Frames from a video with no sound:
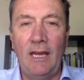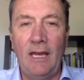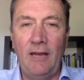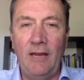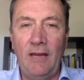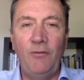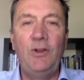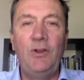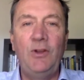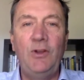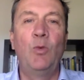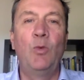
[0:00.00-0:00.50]

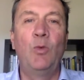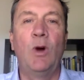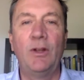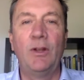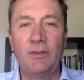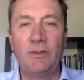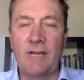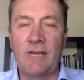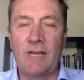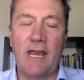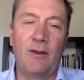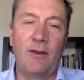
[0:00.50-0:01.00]
If you
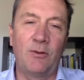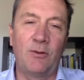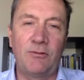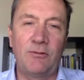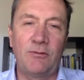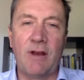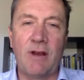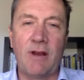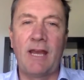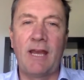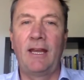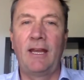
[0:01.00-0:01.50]
want sales
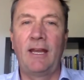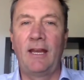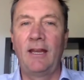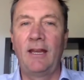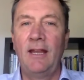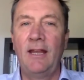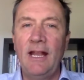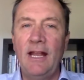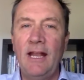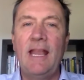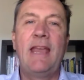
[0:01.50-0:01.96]
training,